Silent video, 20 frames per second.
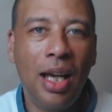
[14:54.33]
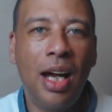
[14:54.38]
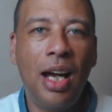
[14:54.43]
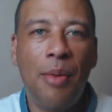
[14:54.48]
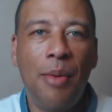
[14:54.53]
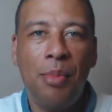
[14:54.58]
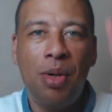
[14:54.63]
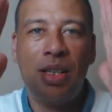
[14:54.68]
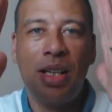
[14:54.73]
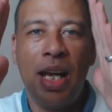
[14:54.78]

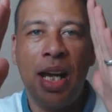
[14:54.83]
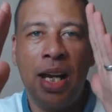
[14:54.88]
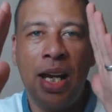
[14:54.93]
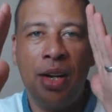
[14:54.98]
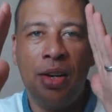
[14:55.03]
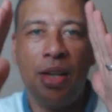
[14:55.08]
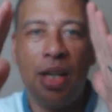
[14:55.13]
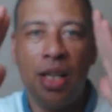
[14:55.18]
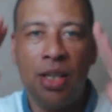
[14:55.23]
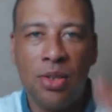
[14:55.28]
how much
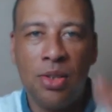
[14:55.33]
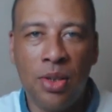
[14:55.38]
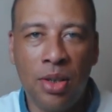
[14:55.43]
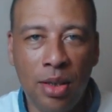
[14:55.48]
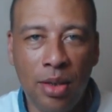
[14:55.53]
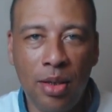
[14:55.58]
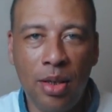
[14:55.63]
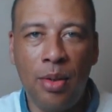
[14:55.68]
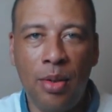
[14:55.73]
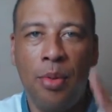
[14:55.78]
air is going
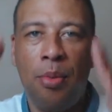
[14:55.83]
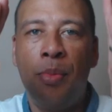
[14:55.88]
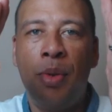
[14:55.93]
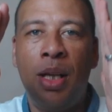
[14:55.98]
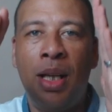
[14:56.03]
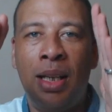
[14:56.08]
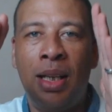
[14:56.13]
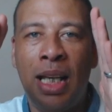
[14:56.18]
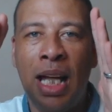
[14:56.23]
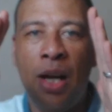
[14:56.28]
to
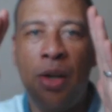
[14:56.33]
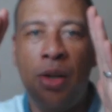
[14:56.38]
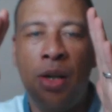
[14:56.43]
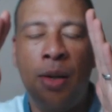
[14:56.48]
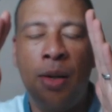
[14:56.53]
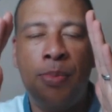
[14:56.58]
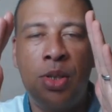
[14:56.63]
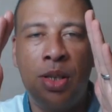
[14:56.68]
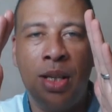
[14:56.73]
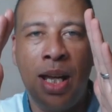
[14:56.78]
allow
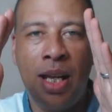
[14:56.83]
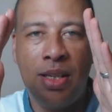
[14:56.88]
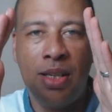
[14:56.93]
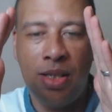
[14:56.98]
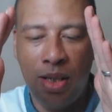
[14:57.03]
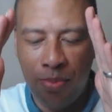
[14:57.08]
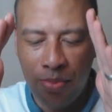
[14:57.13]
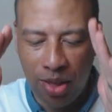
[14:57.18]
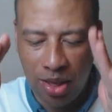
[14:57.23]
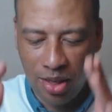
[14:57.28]
up to that
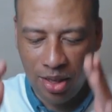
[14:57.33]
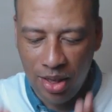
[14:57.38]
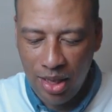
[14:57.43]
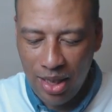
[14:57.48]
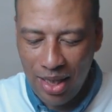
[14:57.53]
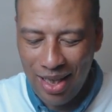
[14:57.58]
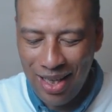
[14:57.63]
chimney.